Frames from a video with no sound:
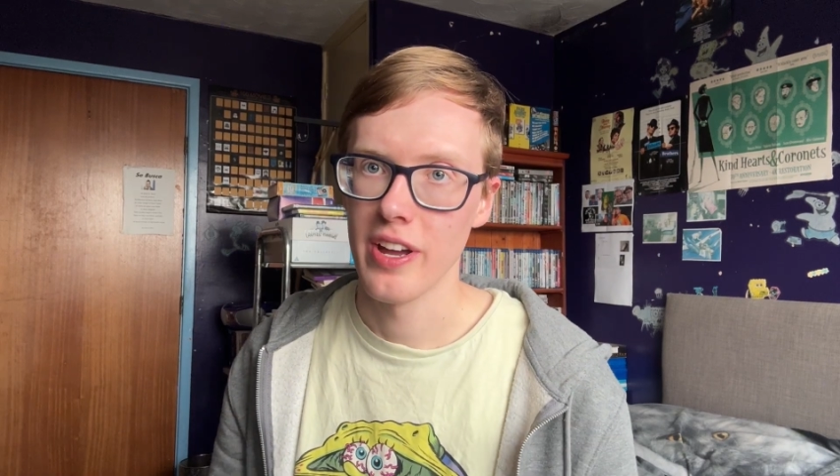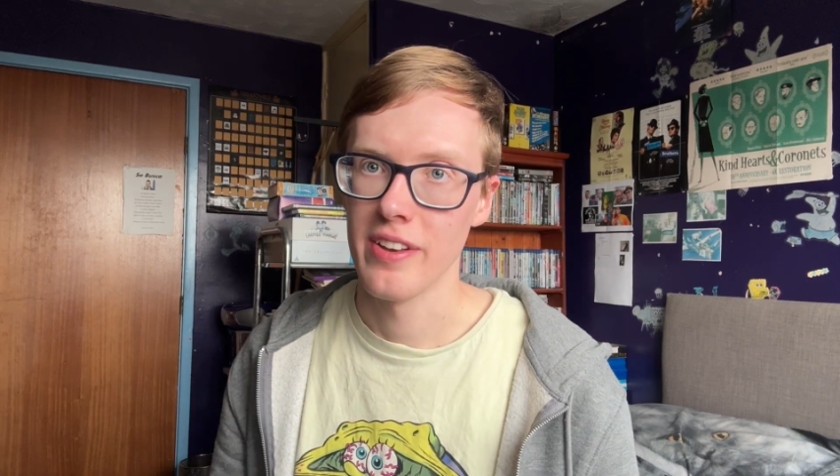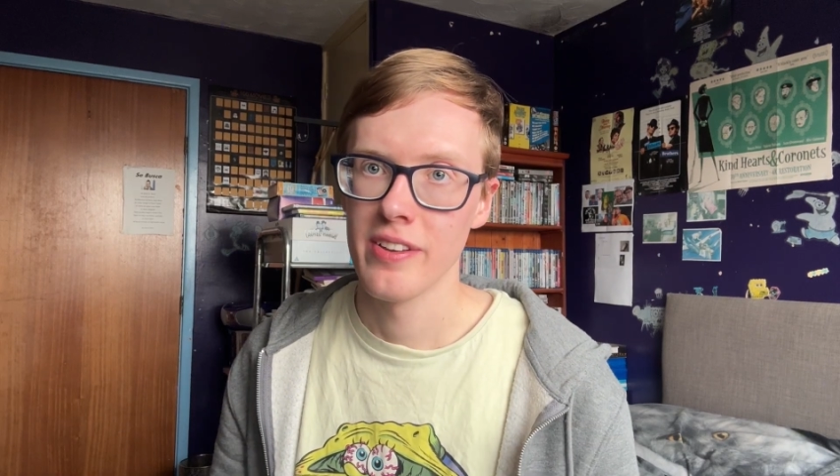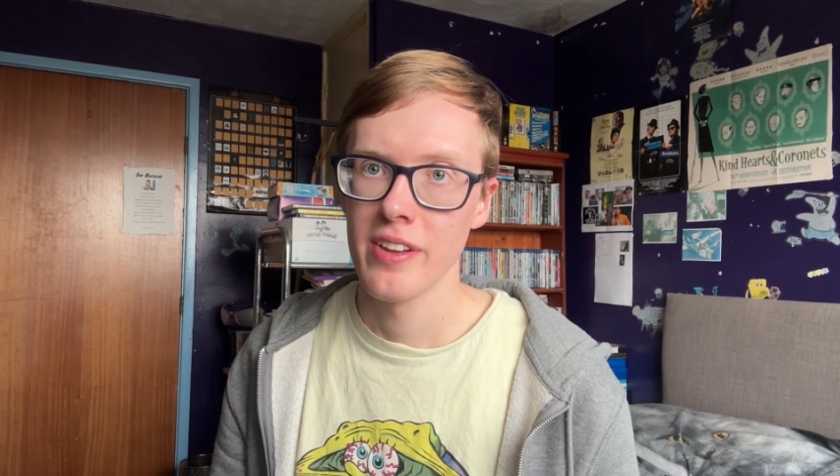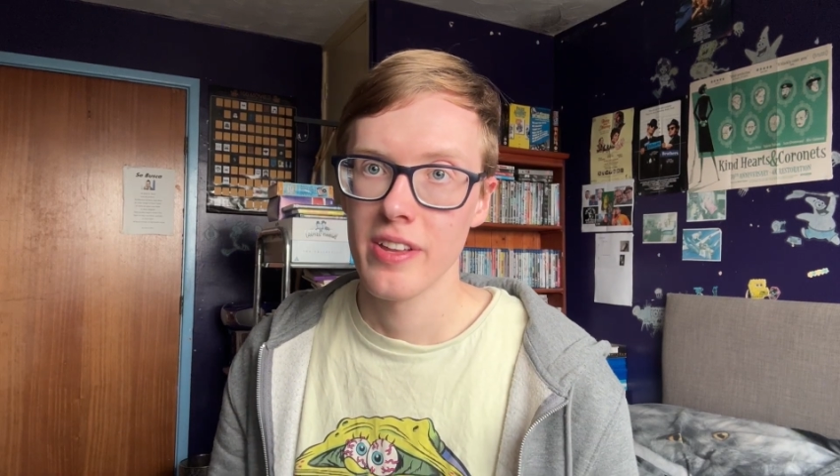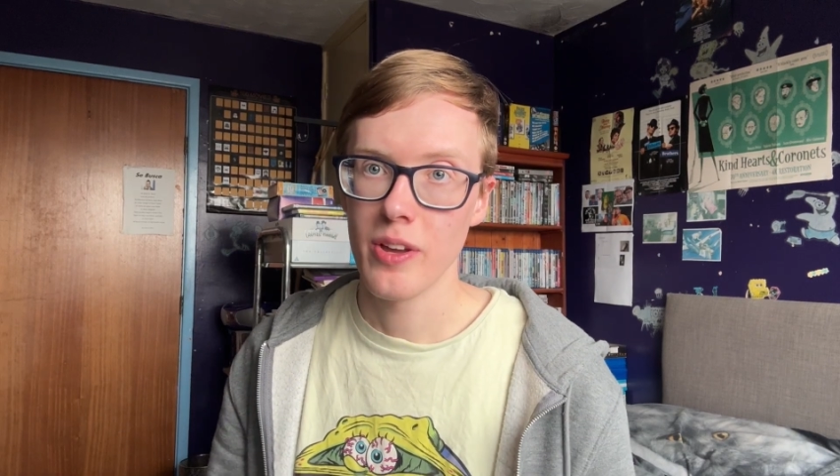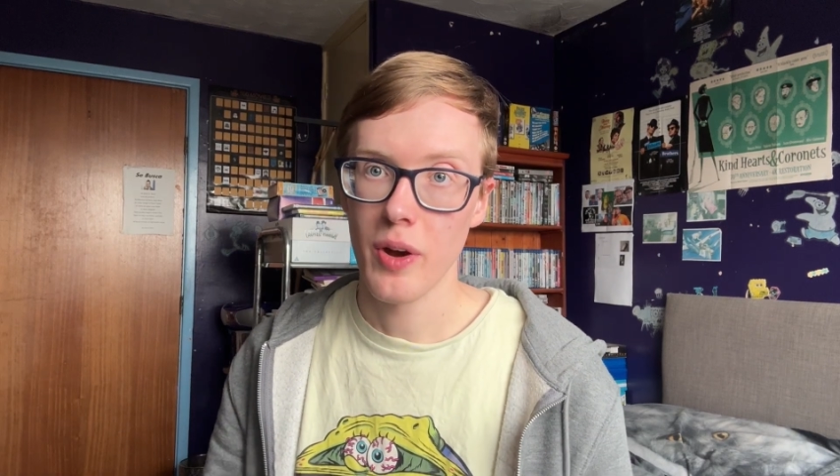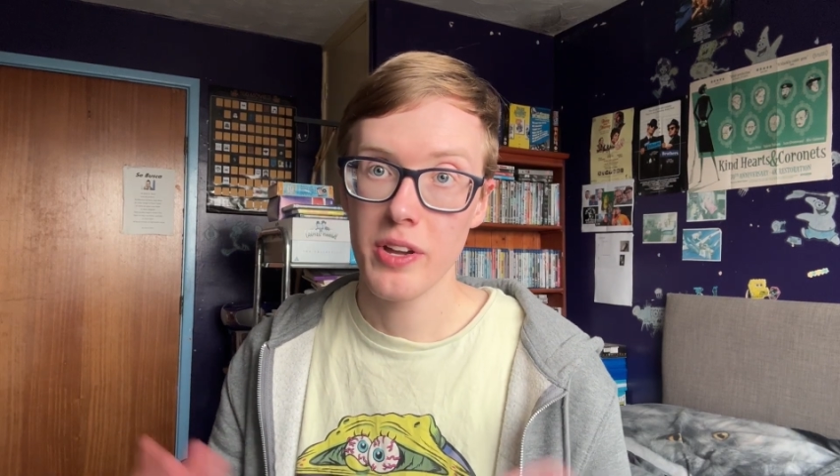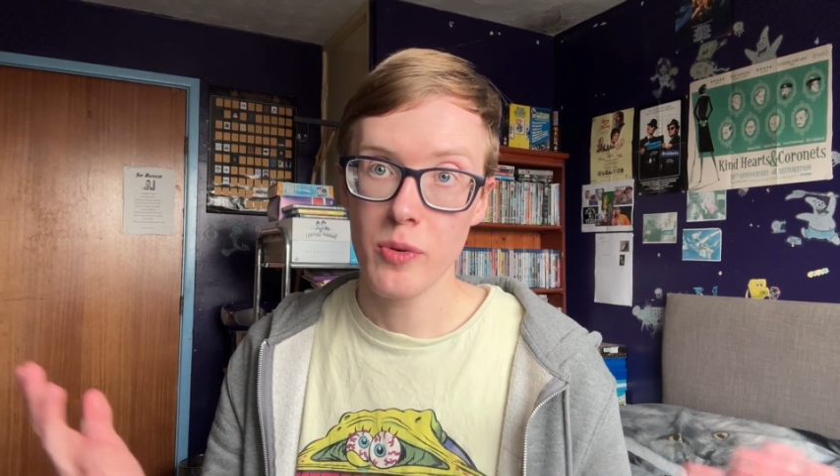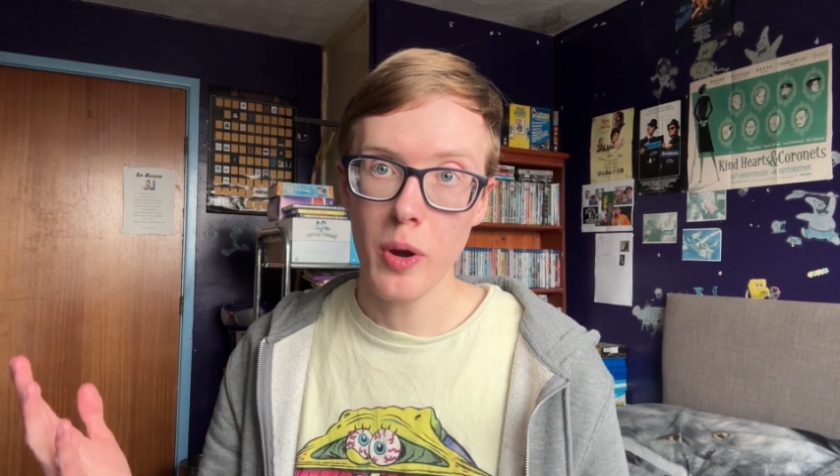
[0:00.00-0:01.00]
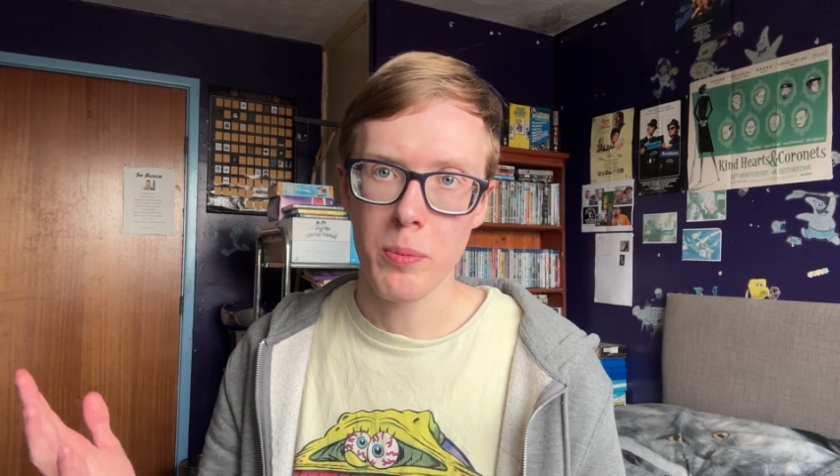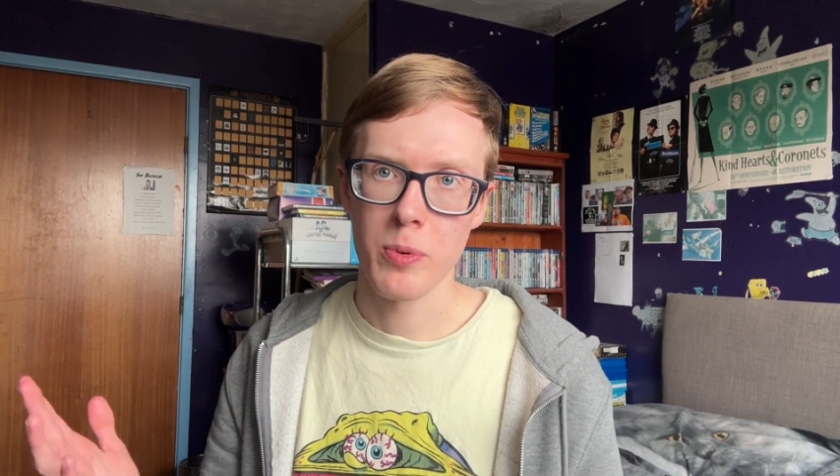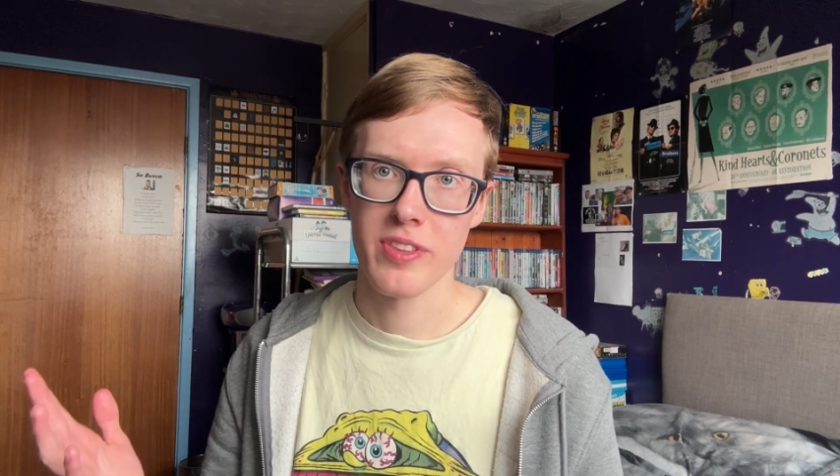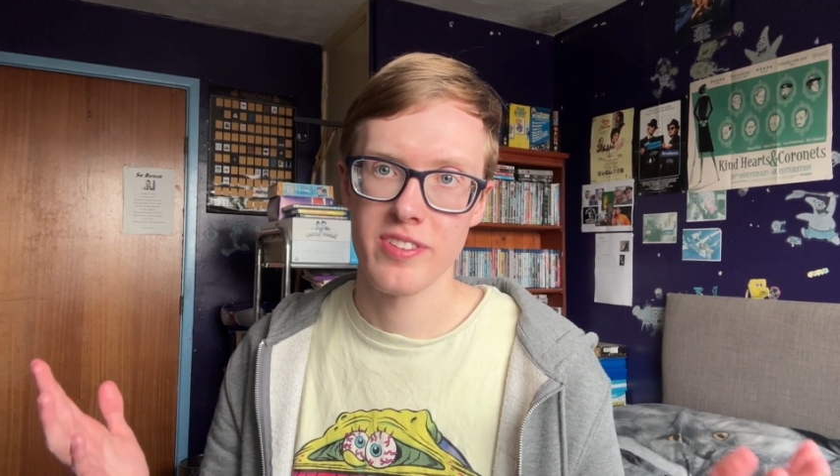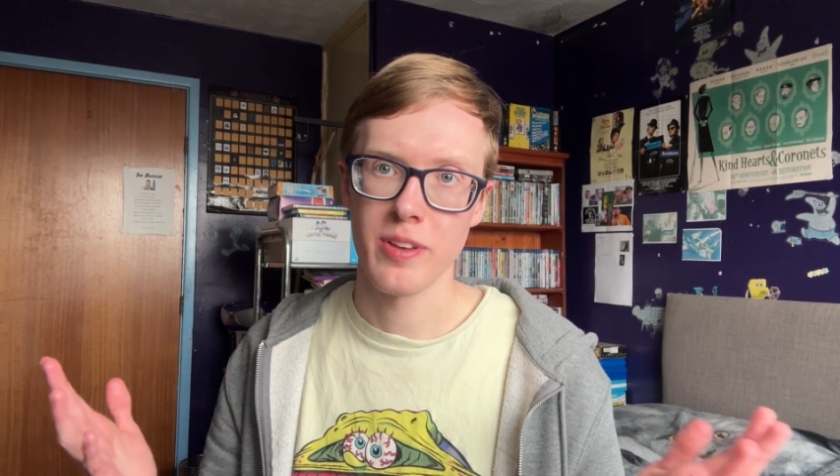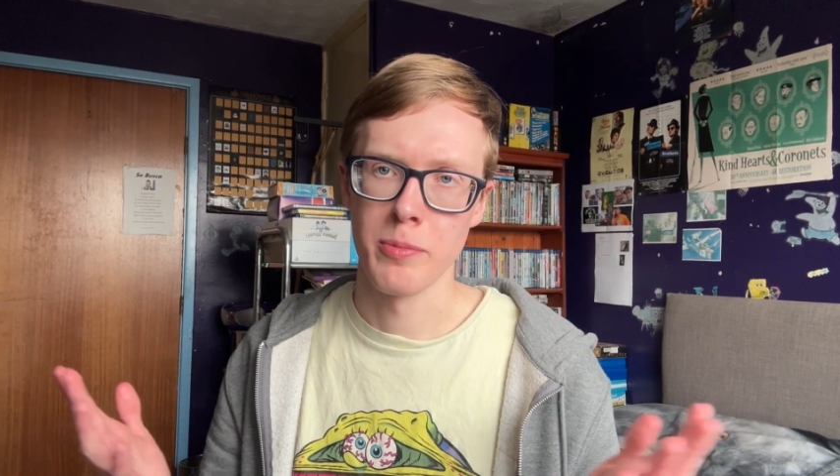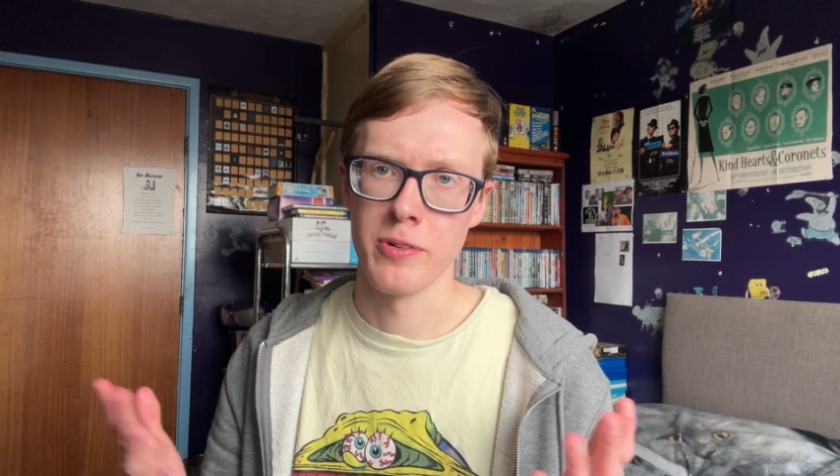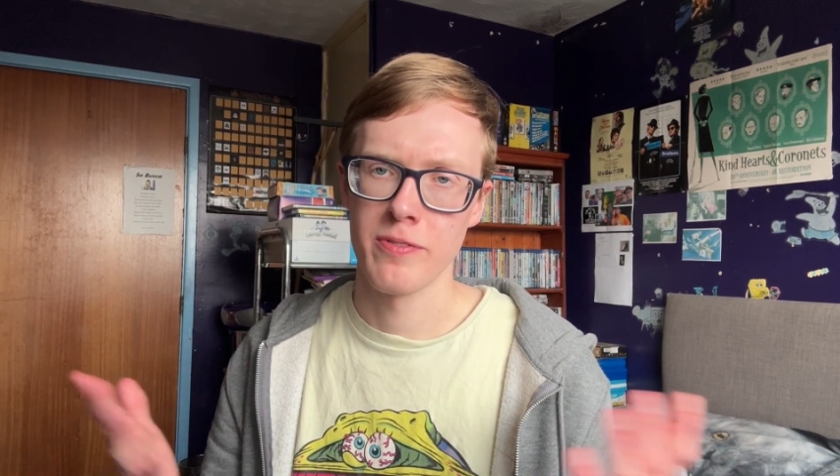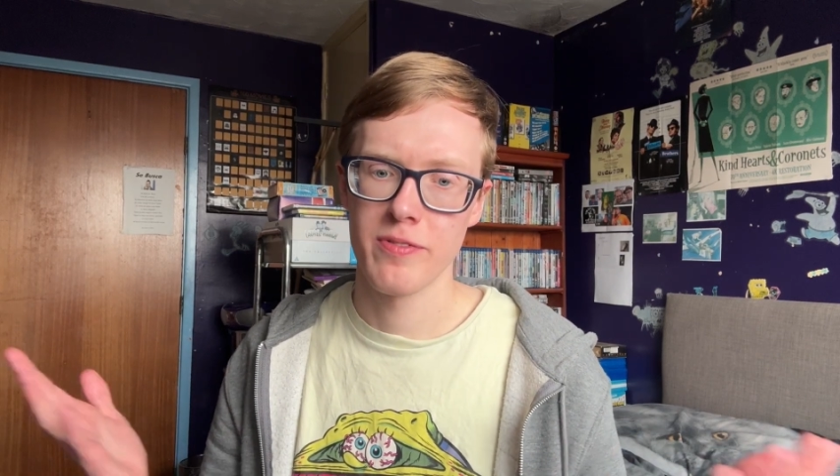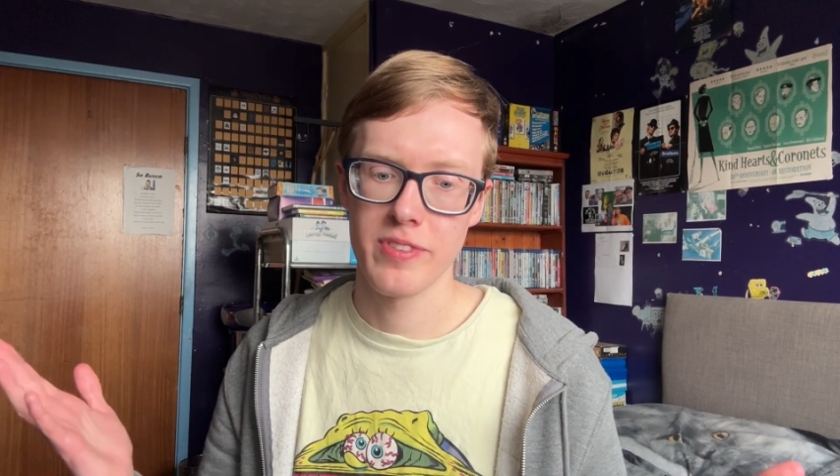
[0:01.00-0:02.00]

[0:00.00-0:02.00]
and I grew up with some of